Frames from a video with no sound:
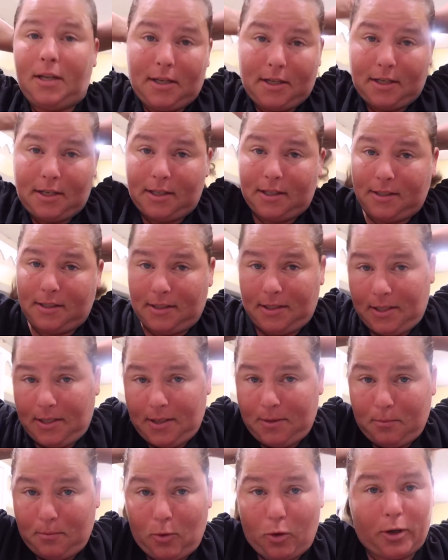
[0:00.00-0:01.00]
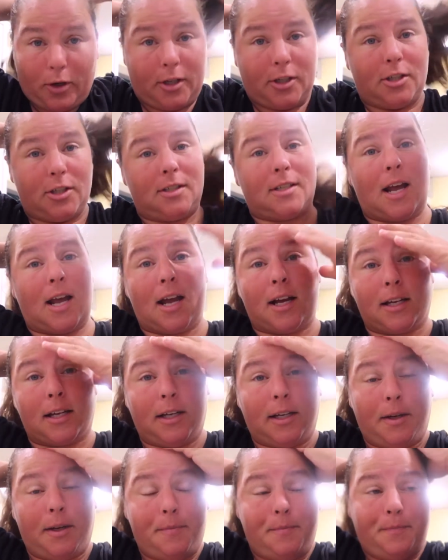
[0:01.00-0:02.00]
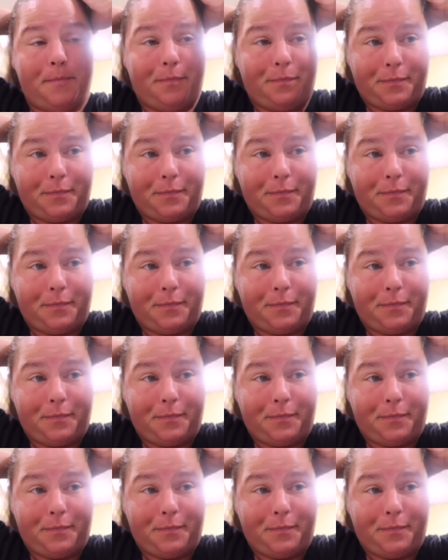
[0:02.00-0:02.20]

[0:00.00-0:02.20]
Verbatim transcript: is more stock up,